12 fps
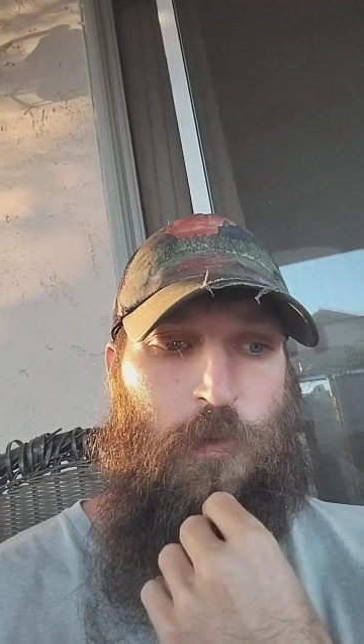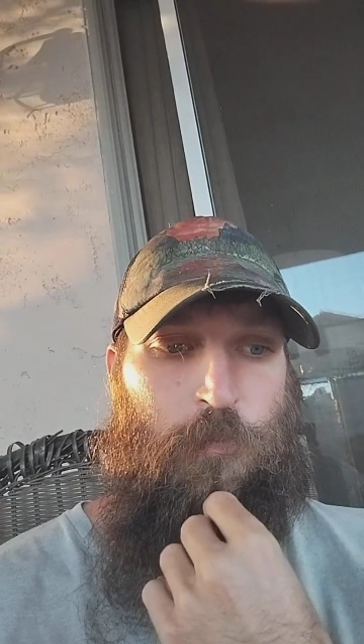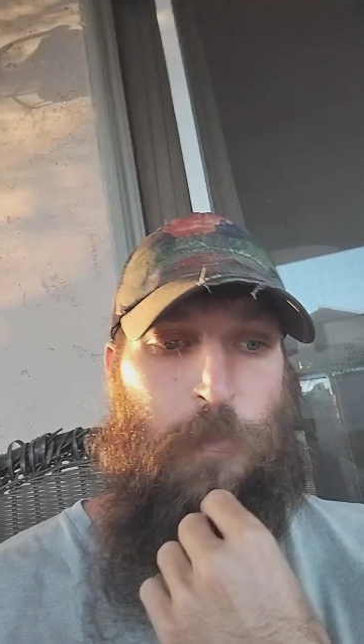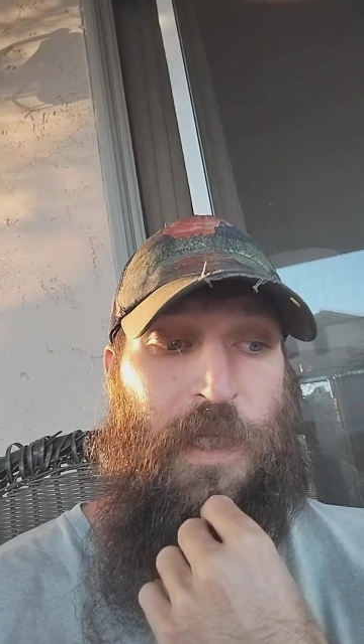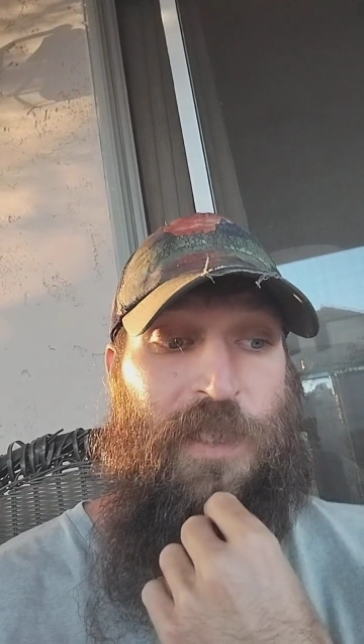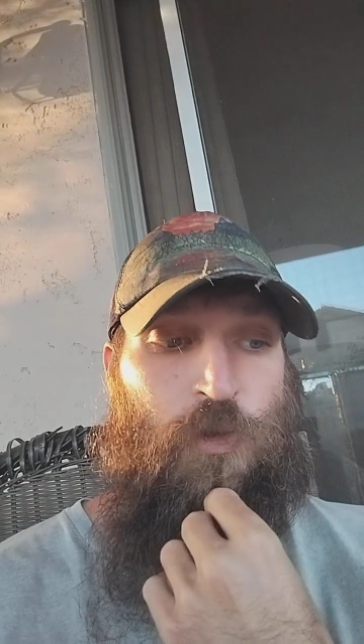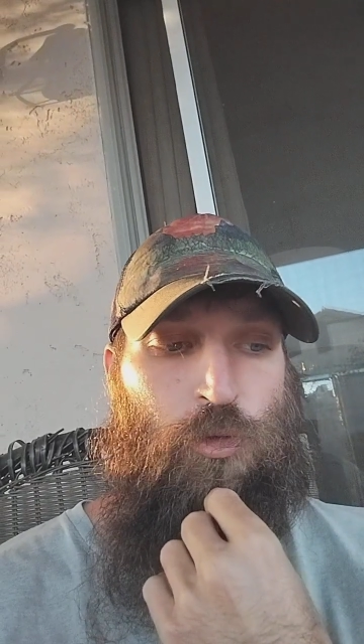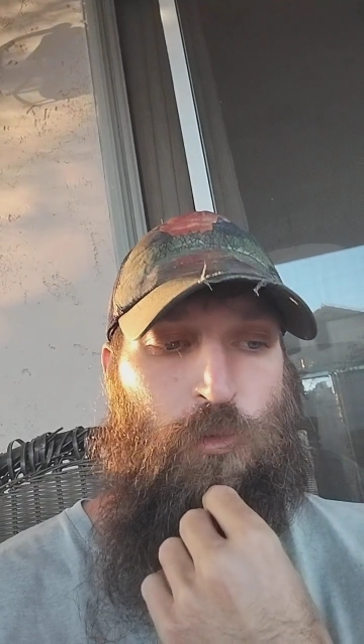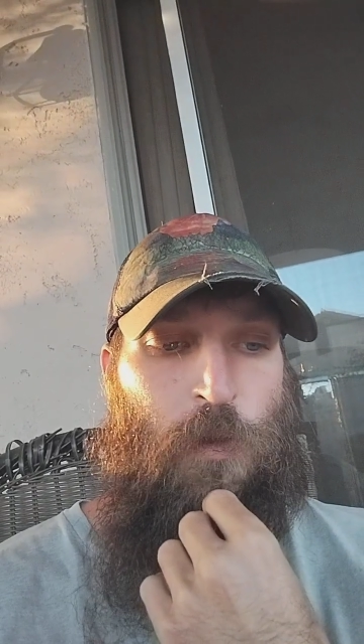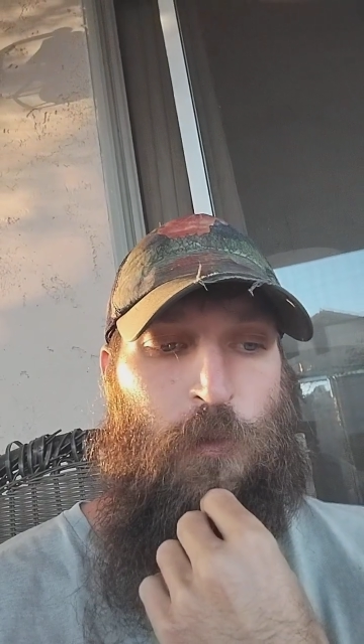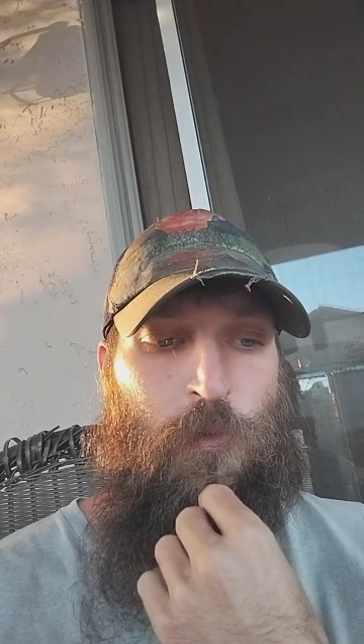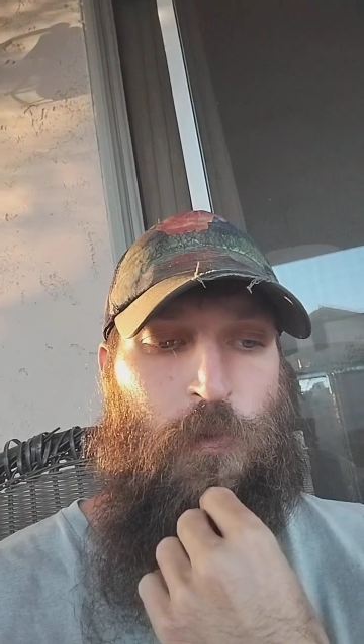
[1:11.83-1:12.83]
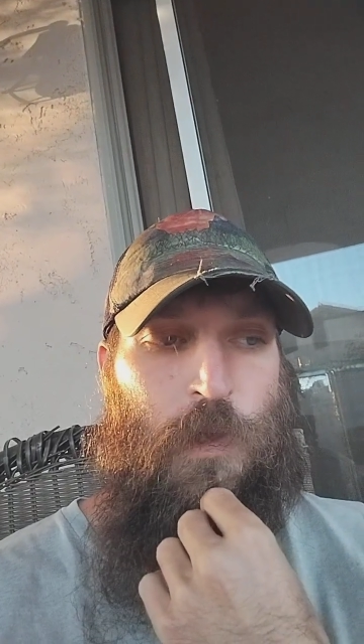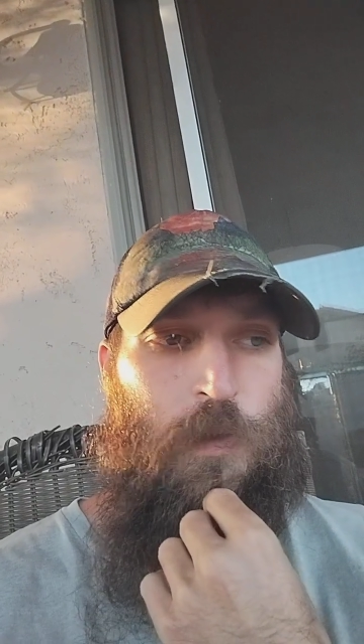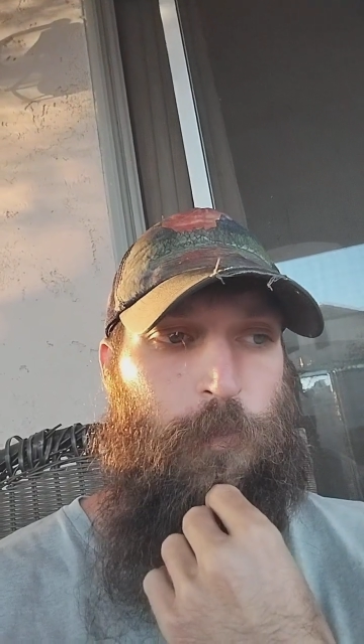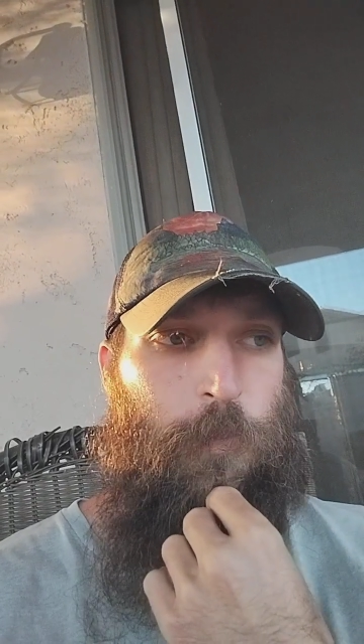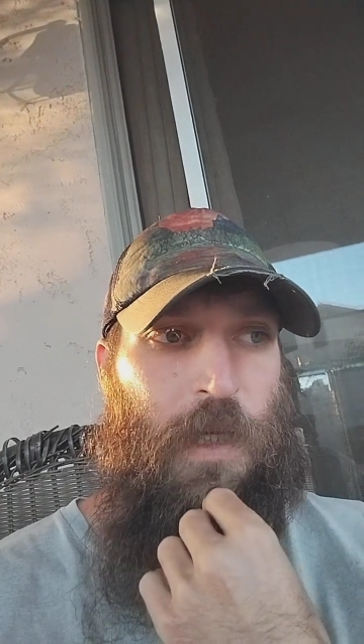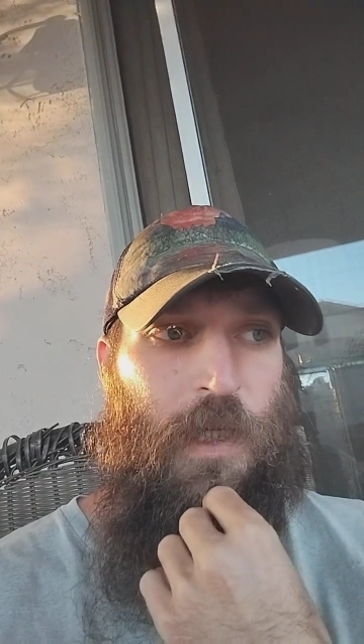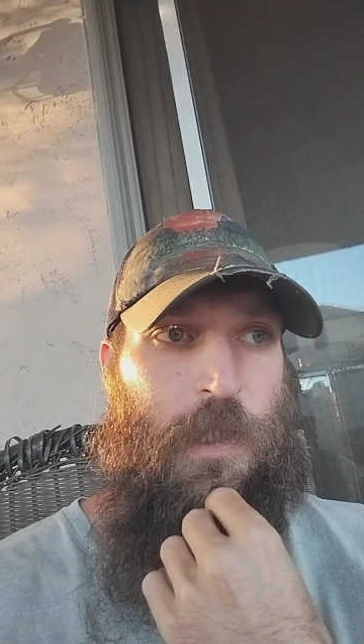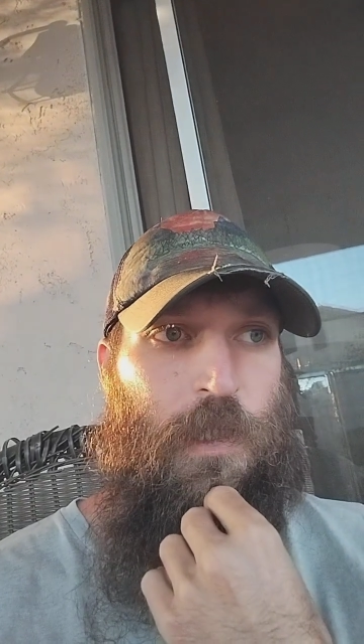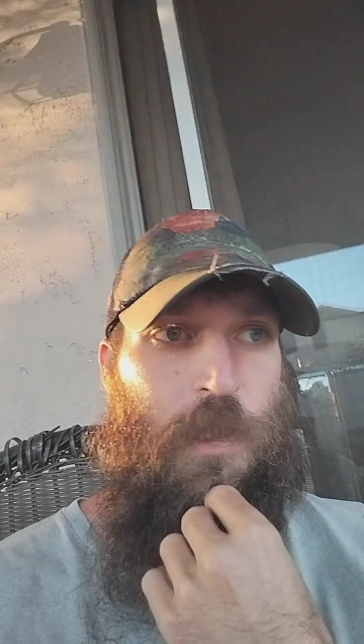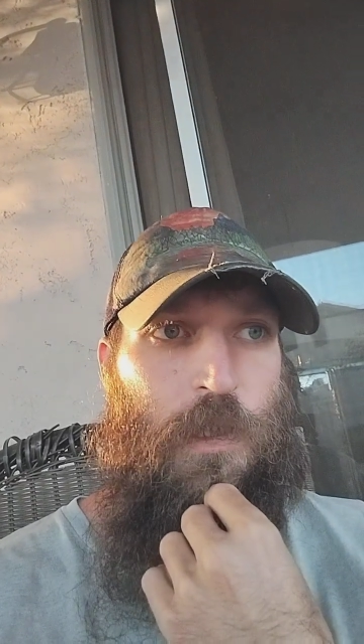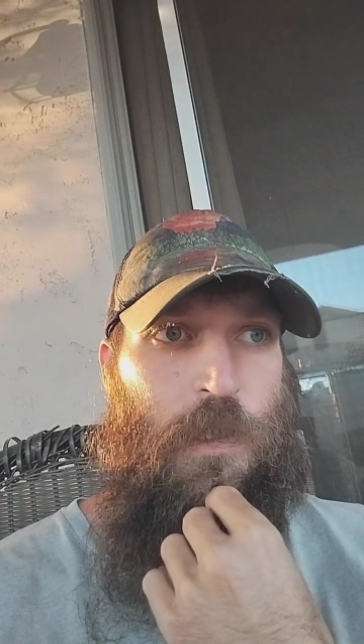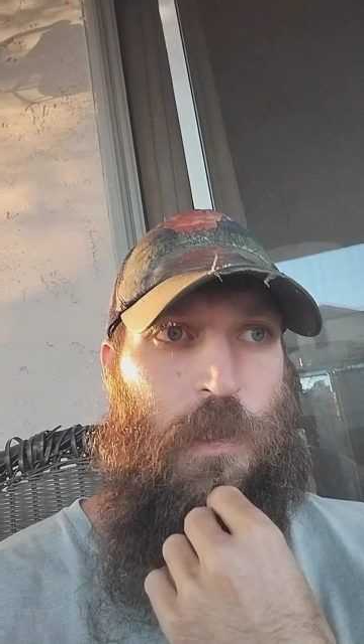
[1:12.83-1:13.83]
by a drone back
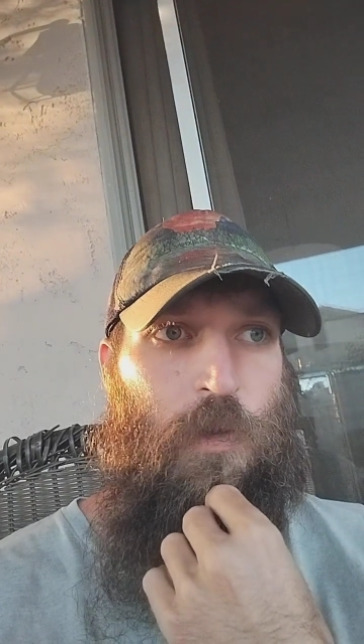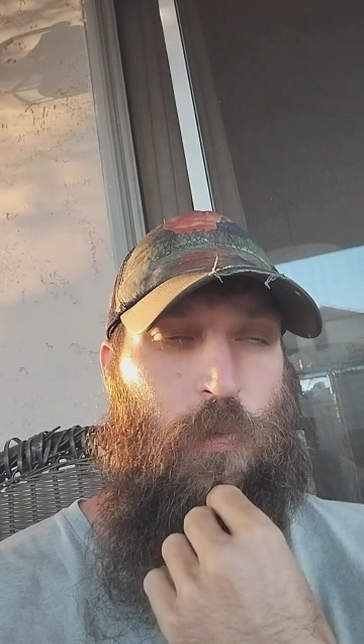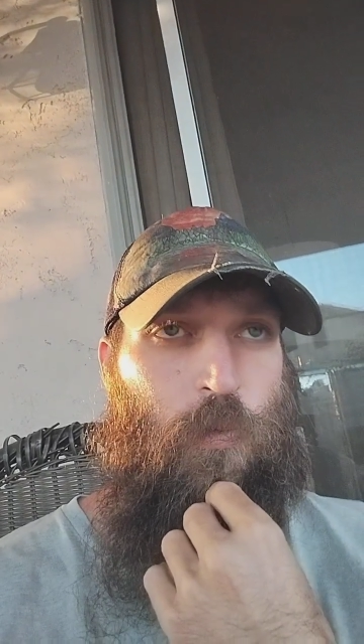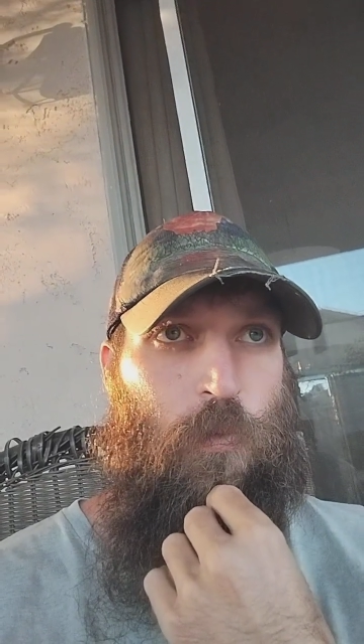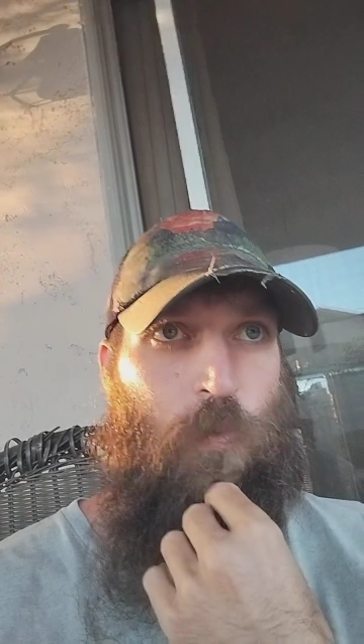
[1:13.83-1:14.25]
in